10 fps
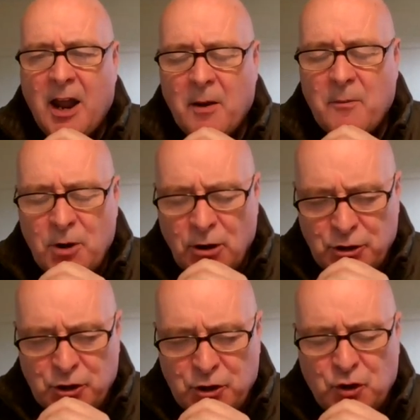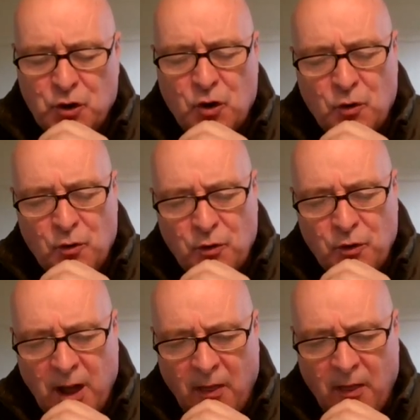I'm not sure
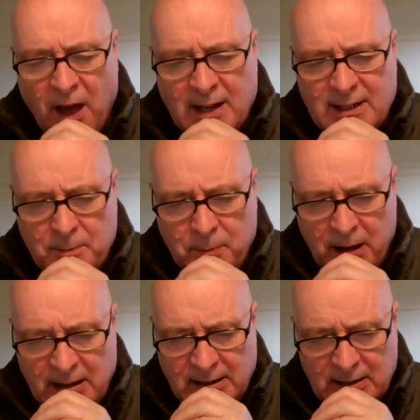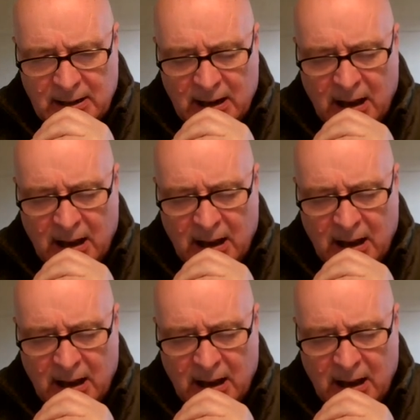that debate